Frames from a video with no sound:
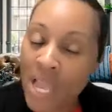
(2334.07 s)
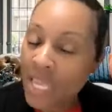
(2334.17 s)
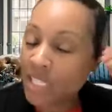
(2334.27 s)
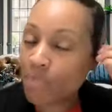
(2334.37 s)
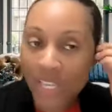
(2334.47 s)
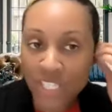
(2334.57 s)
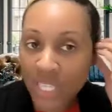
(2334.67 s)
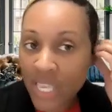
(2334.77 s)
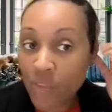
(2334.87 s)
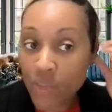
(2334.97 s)

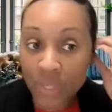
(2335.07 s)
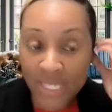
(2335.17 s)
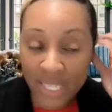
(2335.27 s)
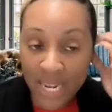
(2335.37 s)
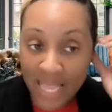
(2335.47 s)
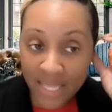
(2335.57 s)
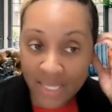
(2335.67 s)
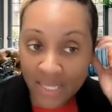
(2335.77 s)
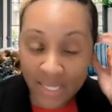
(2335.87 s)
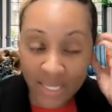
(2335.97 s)
especially if you listen and I
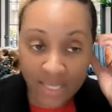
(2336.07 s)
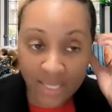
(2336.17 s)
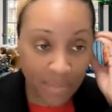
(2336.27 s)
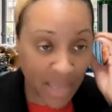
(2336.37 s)
listen to some,